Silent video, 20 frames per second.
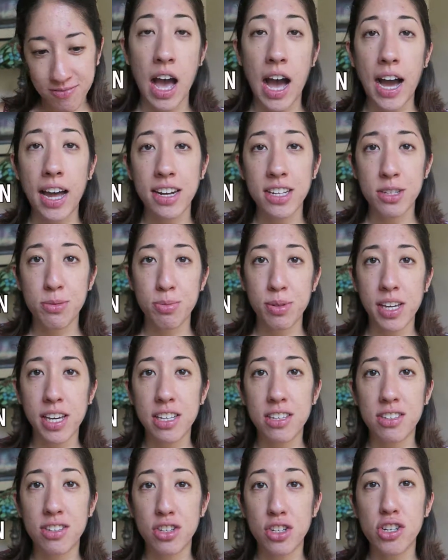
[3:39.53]
Hottest
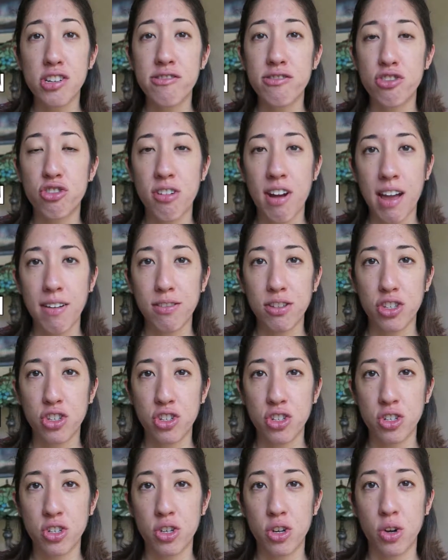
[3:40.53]
place you've traveled
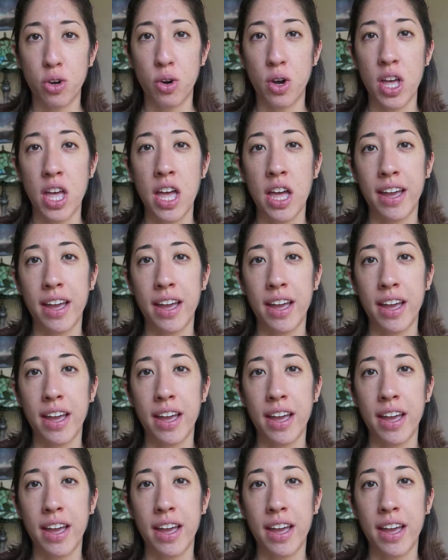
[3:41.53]
to.